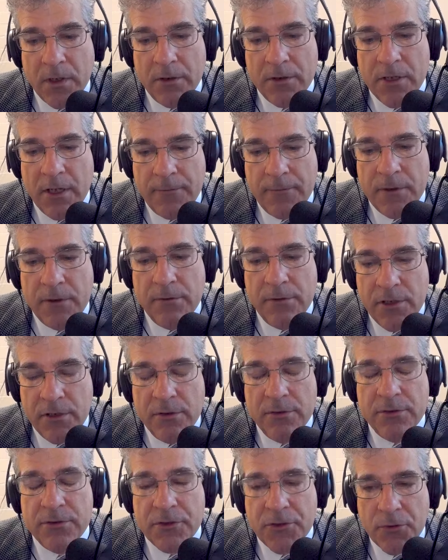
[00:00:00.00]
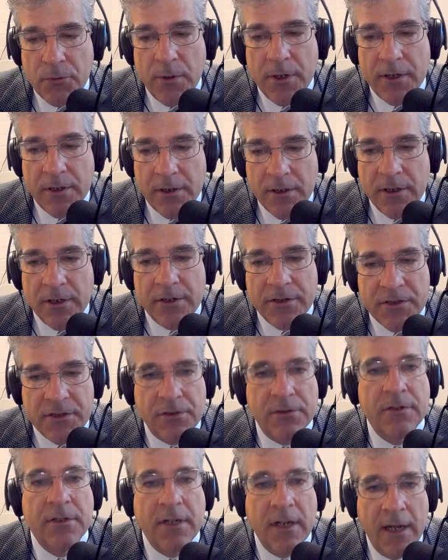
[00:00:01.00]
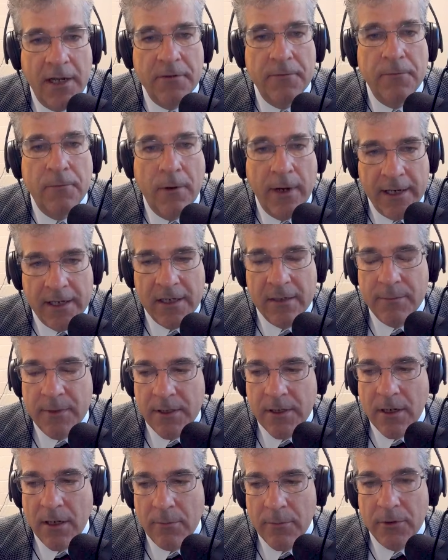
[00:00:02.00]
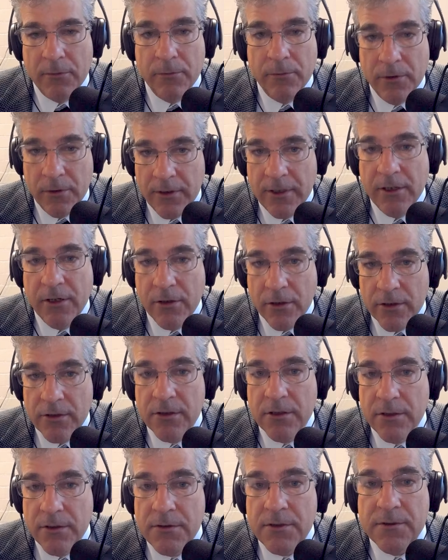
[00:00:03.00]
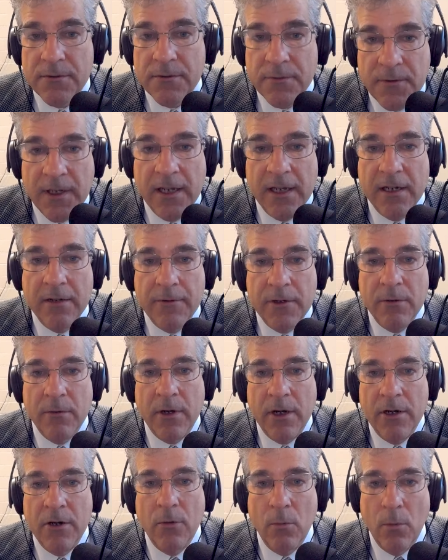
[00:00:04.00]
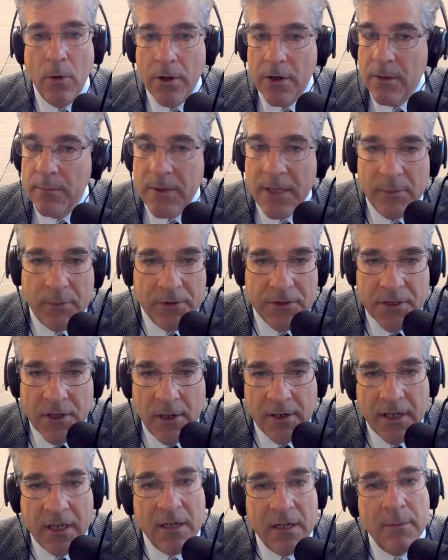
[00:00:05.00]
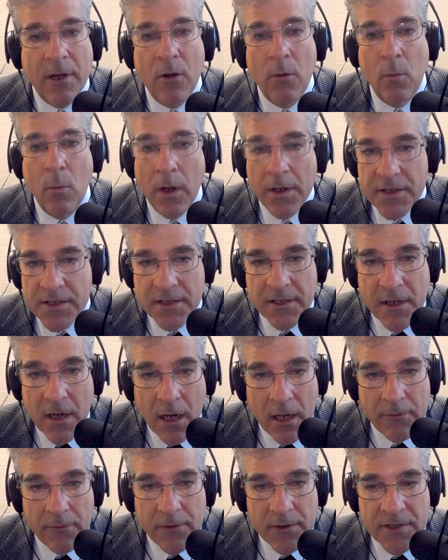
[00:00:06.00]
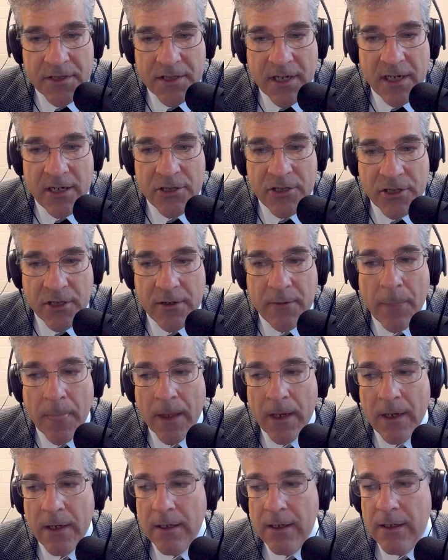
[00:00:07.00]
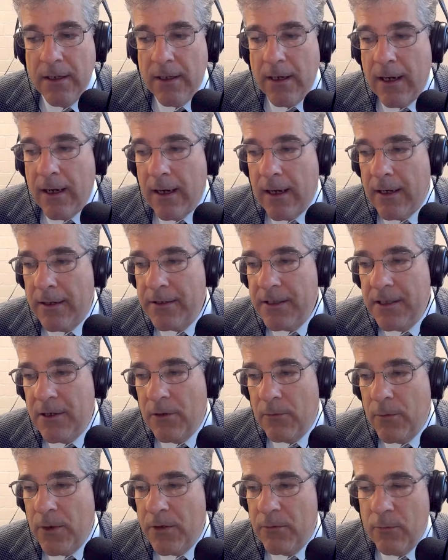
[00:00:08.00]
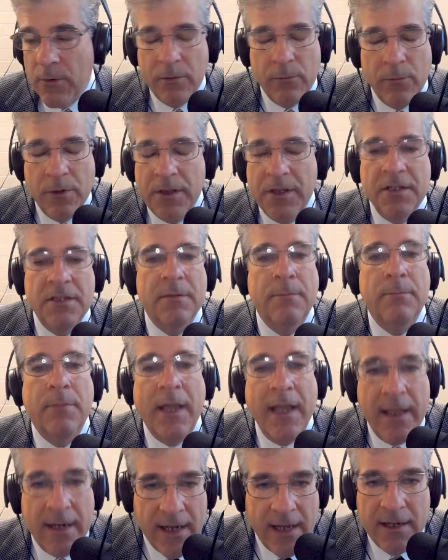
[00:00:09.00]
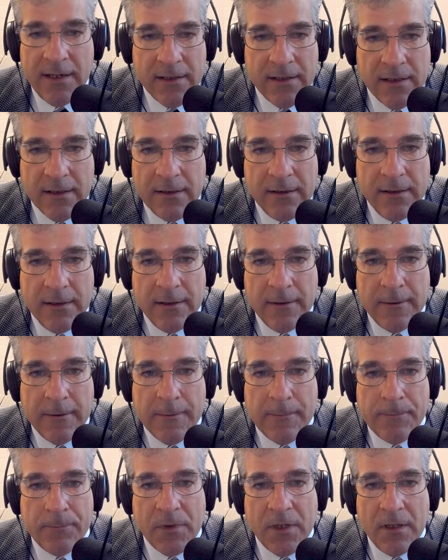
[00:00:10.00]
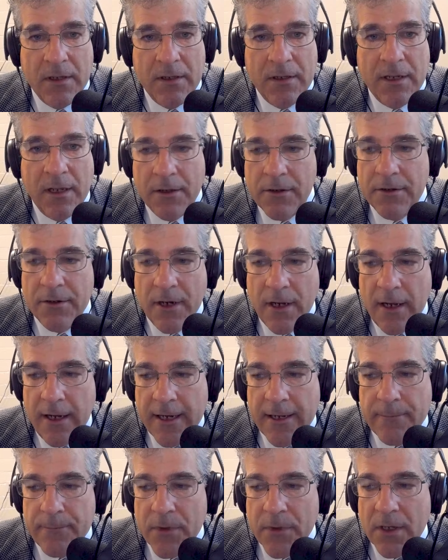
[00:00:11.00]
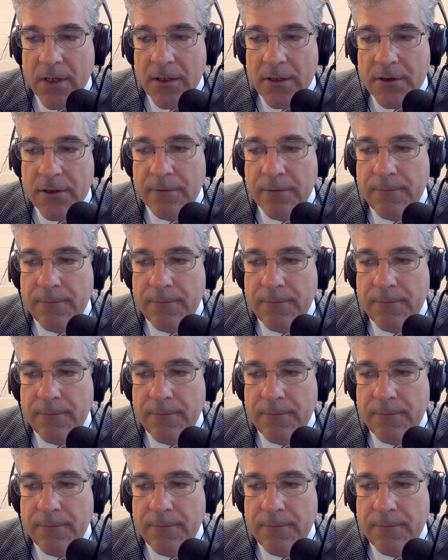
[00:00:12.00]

if you use Twitter in a certain kind of way, it can become a really good news feed. If you want to know what are people talking about, what's the conversation, you know, when the debate ended the other night, the